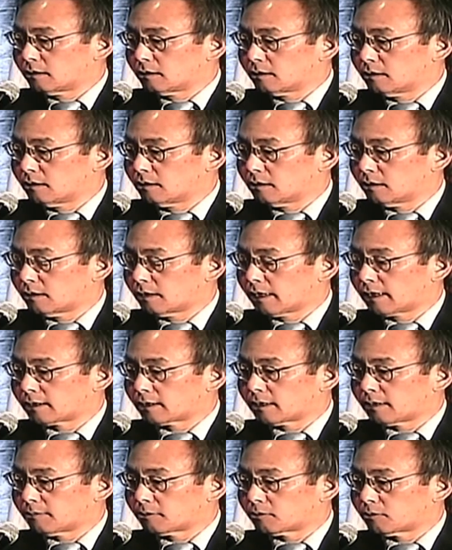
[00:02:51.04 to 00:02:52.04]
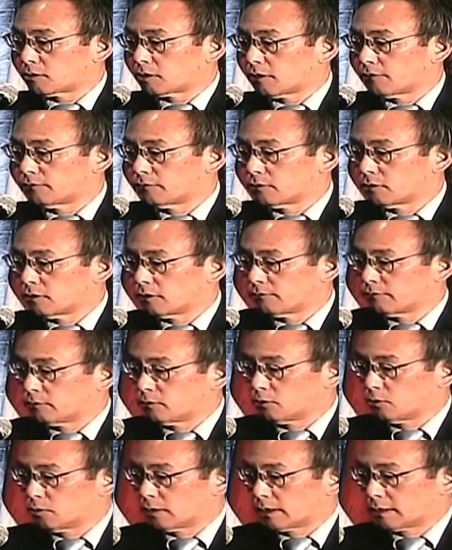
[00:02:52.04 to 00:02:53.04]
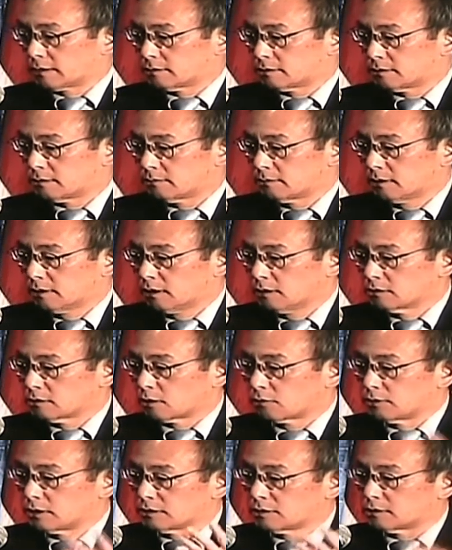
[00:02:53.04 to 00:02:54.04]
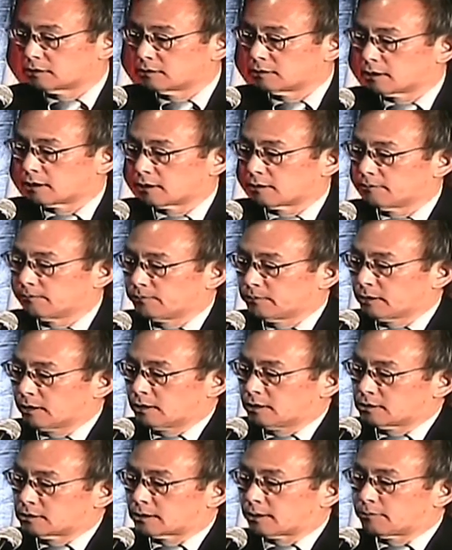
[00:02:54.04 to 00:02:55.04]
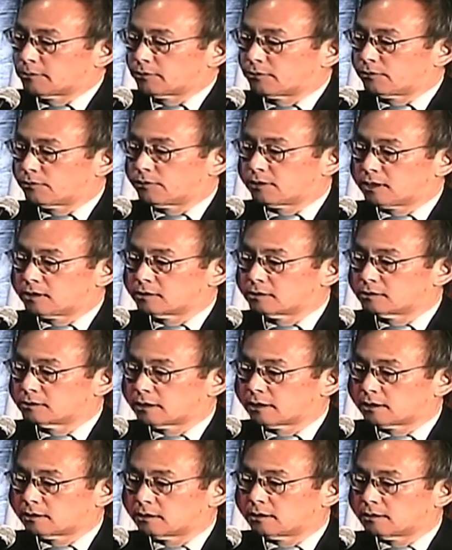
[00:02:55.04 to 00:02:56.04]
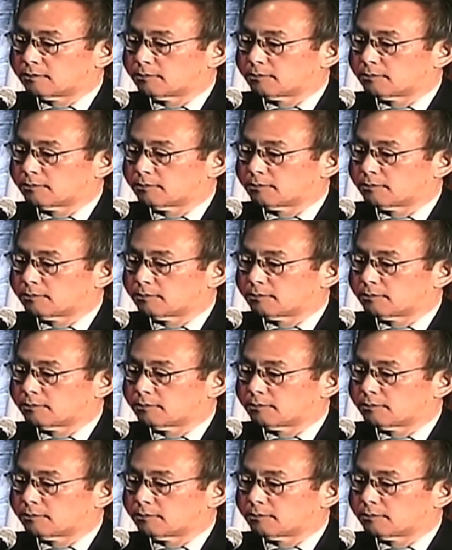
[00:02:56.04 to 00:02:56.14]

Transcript: from the new Energy Secretary, Steven Chu. He says he'll also put Department of Energy loans